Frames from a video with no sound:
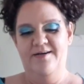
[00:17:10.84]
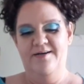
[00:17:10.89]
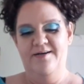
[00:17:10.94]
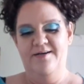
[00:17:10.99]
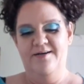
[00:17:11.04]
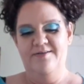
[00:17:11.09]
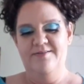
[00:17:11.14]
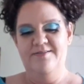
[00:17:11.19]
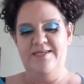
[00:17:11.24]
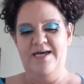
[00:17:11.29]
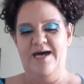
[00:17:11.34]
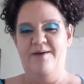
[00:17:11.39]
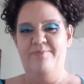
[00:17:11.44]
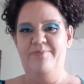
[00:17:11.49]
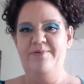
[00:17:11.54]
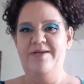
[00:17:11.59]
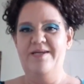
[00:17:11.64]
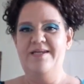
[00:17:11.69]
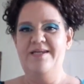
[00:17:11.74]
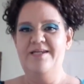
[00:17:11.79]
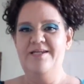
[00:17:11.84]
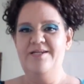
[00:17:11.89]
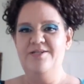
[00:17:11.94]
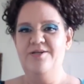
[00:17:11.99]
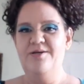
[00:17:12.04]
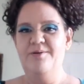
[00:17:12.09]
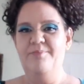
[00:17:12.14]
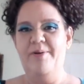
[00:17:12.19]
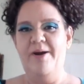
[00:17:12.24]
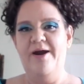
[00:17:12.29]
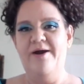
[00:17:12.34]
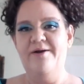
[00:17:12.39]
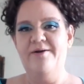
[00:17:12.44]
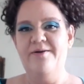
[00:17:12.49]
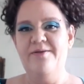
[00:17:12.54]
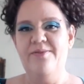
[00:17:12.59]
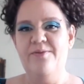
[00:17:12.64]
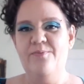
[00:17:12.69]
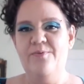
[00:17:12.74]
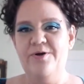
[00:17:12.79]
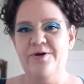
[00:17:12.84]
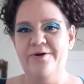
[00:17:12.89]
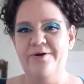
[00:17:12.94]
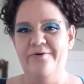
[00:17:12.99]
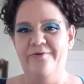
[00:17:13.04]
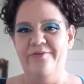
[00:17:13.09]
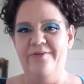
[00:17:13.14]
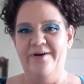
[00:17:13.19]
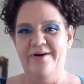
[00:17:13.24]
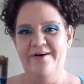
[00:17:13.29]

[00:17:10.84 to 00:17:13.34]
What's happening in your part of the world?